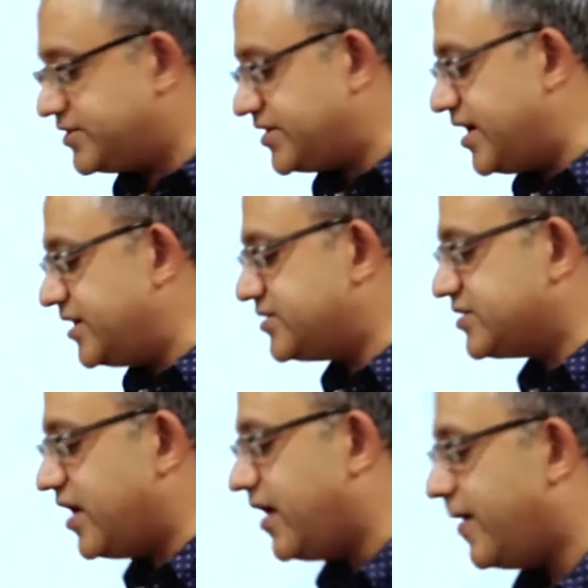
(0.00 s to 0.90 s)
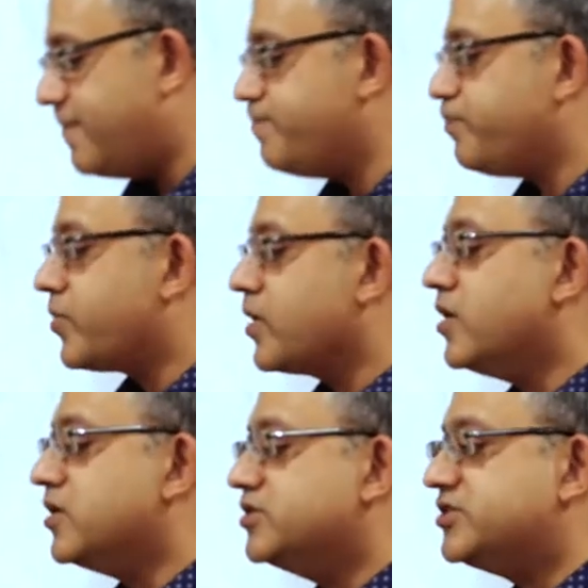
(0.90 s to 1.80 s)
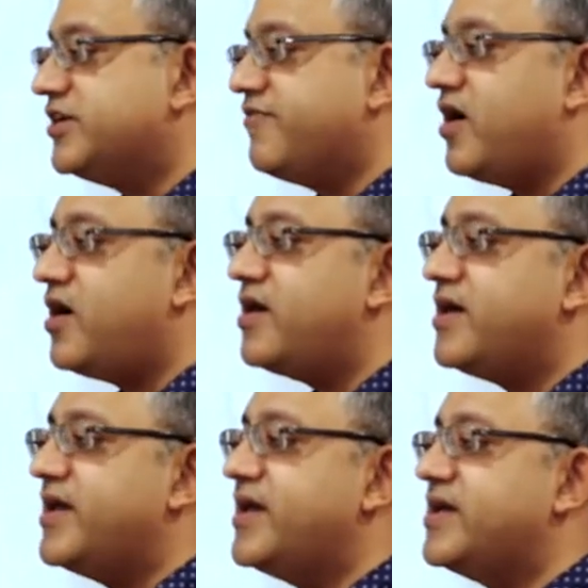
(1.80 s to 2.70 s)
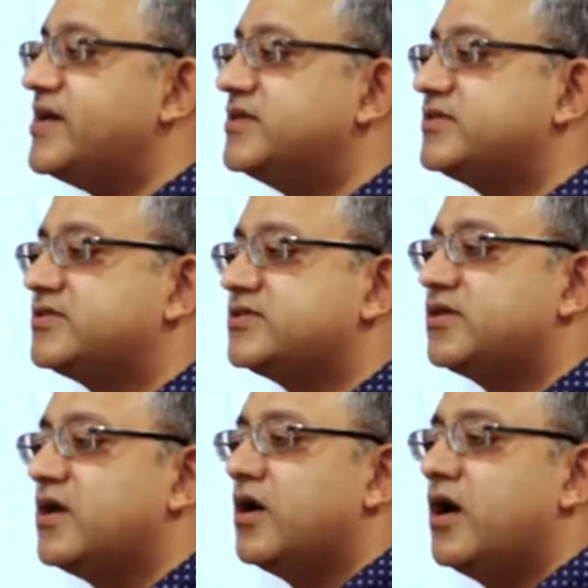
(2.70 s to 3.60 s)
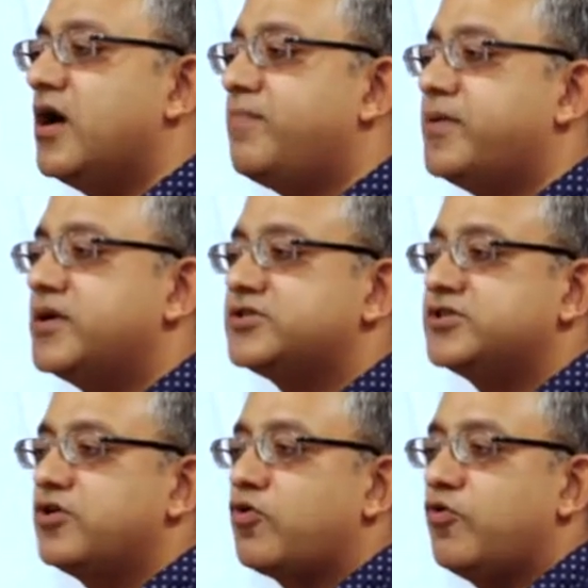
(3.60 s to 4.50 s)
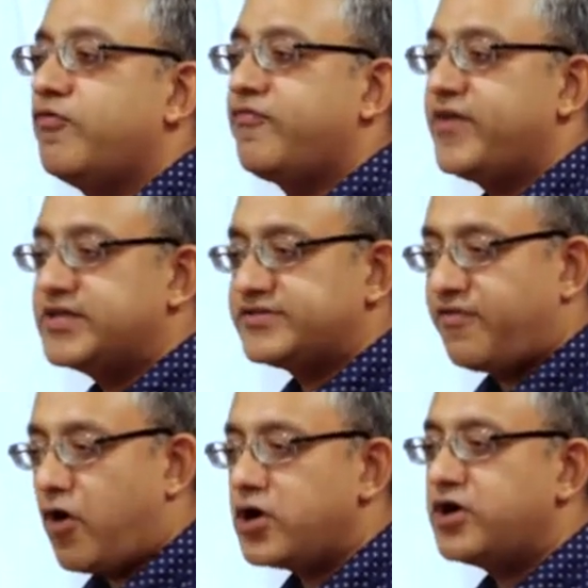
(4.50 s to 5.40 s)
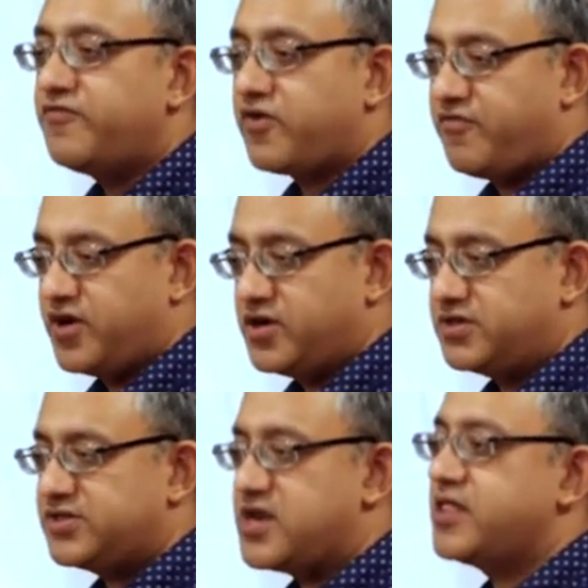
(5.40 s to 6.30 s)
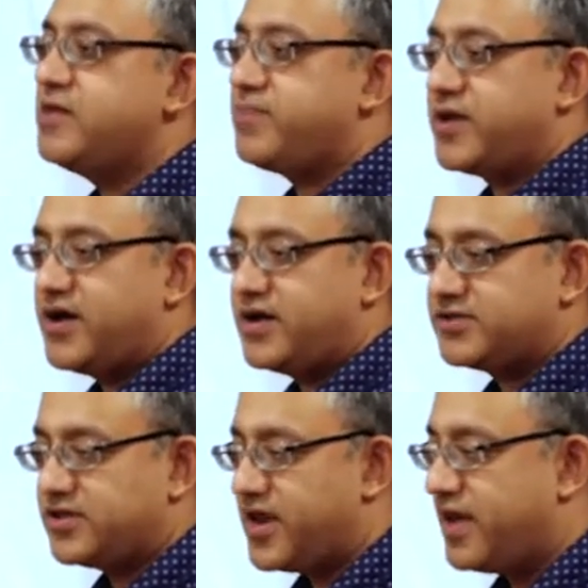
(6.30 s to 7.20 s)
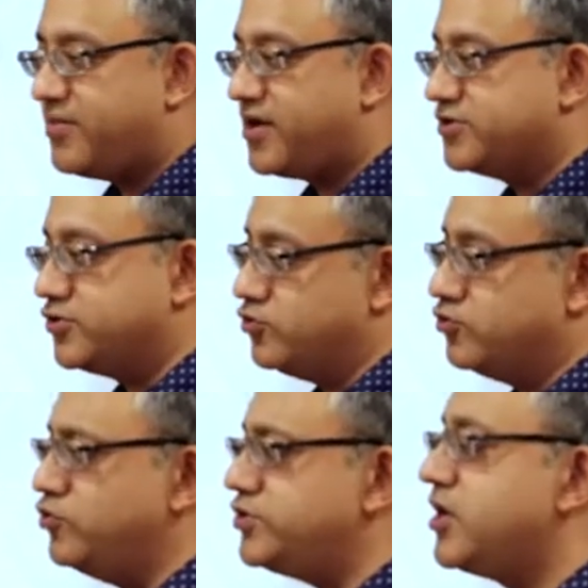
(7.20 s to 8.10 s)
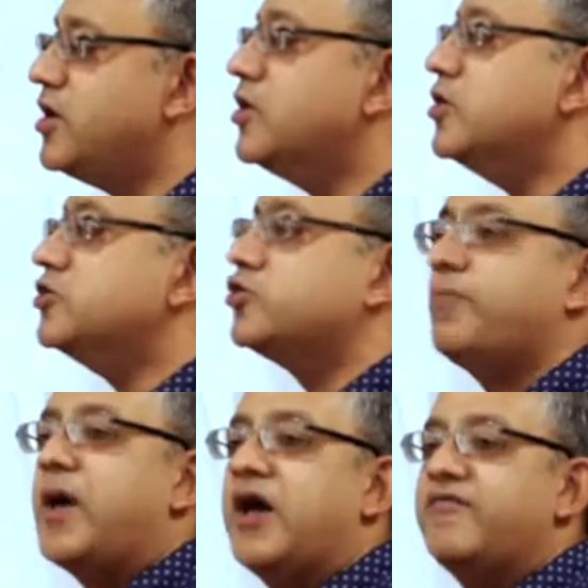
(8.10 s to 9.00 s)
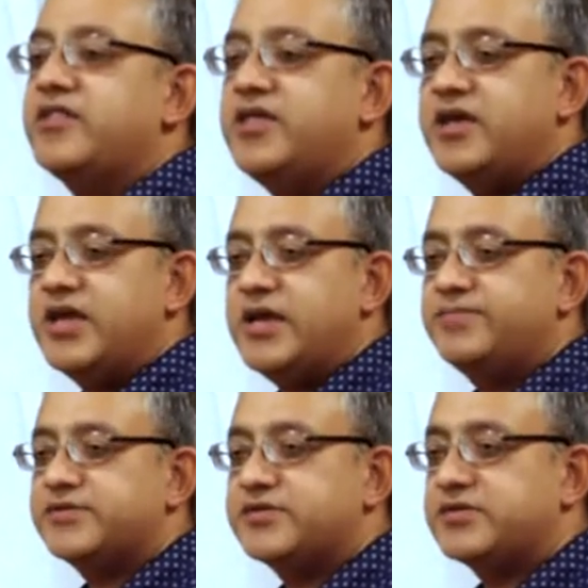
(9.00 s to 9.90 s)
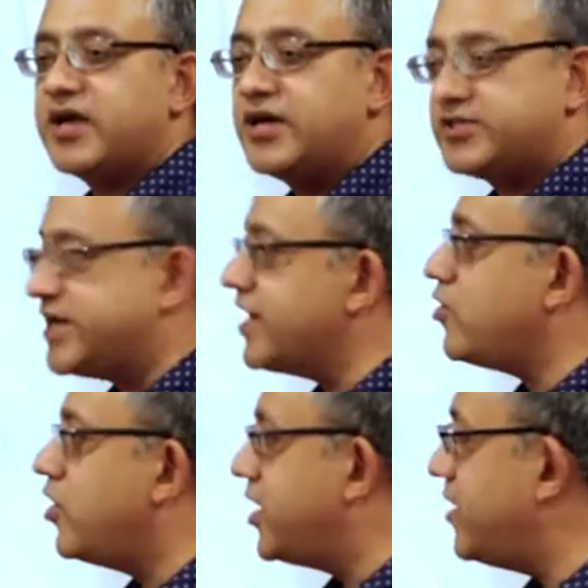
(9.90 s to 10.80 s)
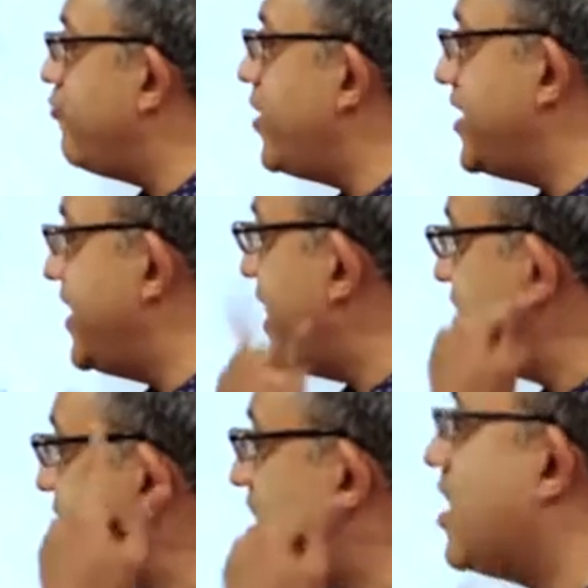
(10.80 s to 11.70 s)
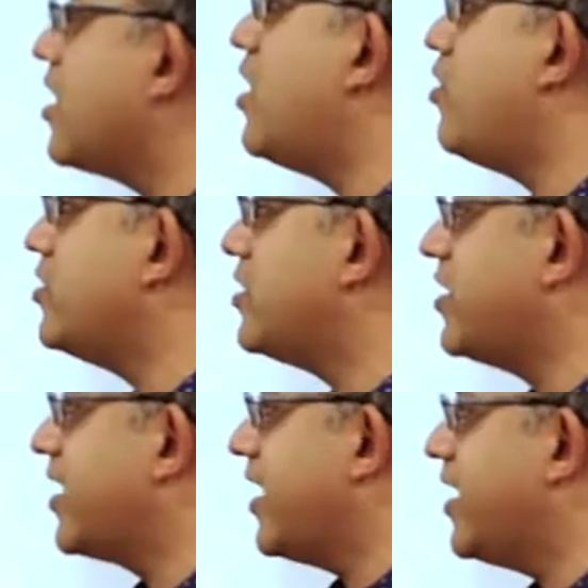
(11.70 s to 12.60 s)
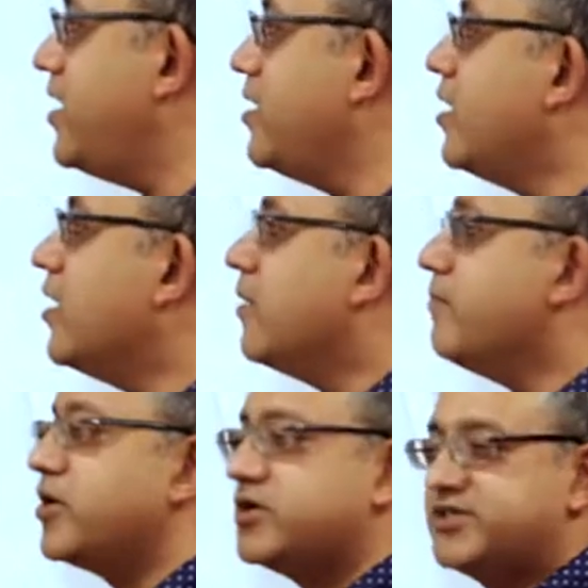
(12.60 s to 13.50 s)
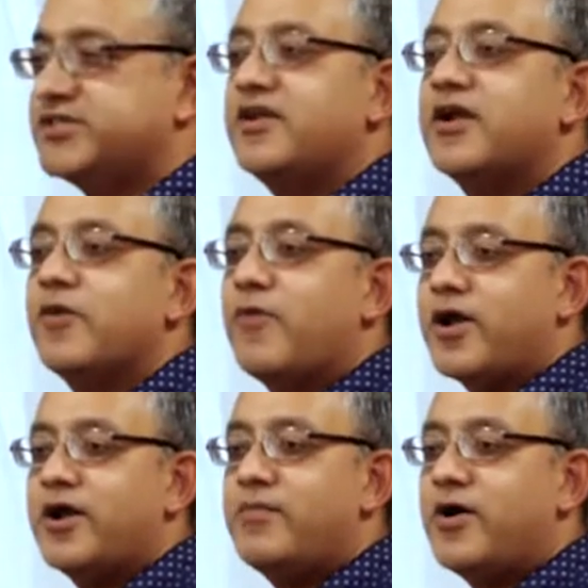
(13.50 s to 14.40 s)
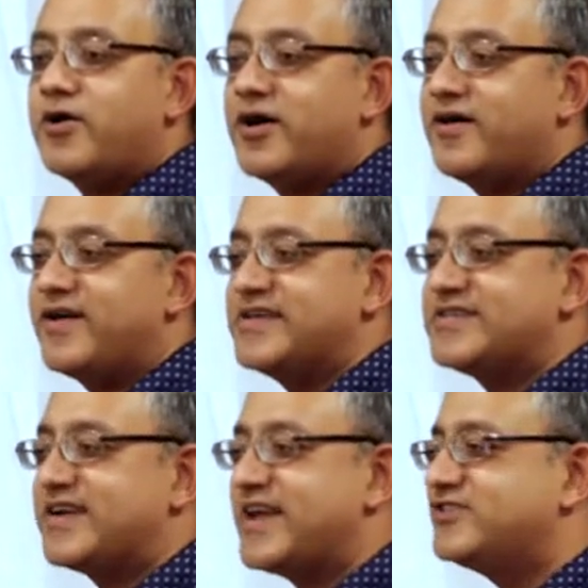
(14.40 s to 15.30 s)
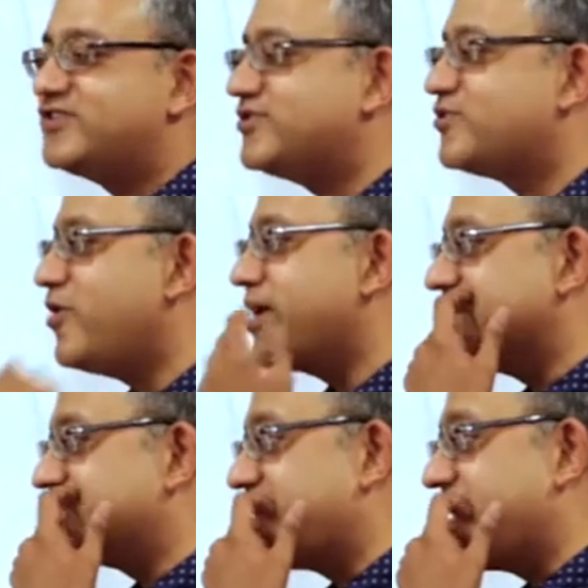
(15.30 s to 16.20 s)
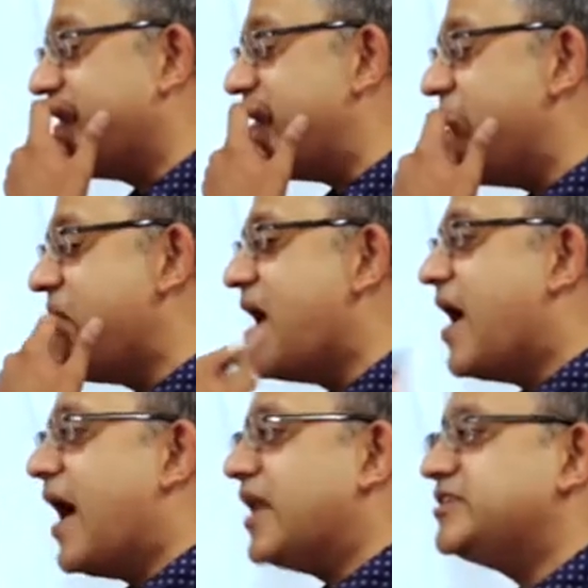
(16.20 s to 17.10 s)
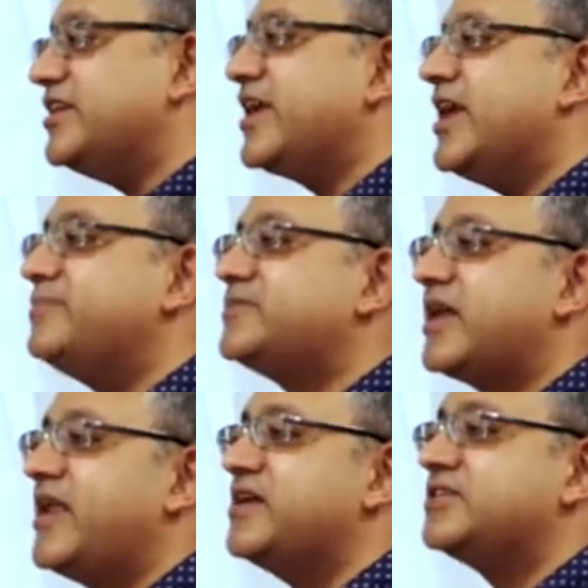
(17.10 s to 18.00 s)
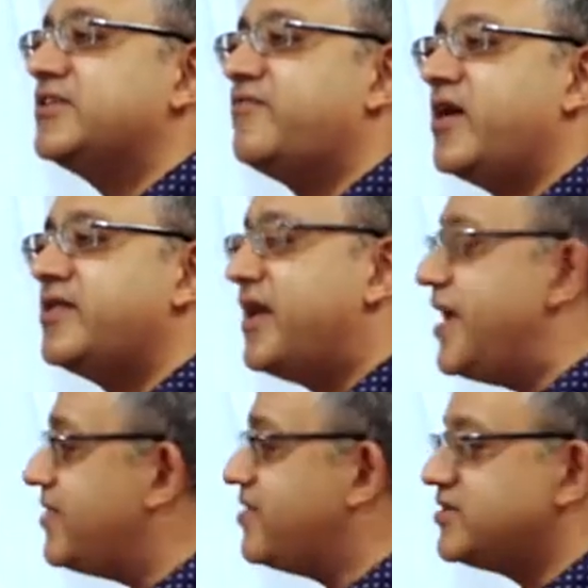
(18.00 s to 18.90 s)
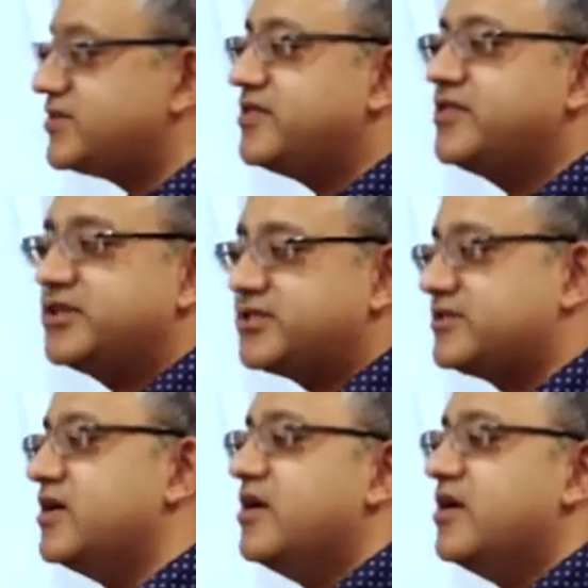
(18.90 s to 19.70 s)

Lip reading: says Shiva is a person who is fond of rivers. Nadi Priya is the name that is used. So Parvati keeps a check on him when he has the Ganga on her head, because she's a little worried about his attentions going astray. And she keeps telling Shiva that, hey, listen, this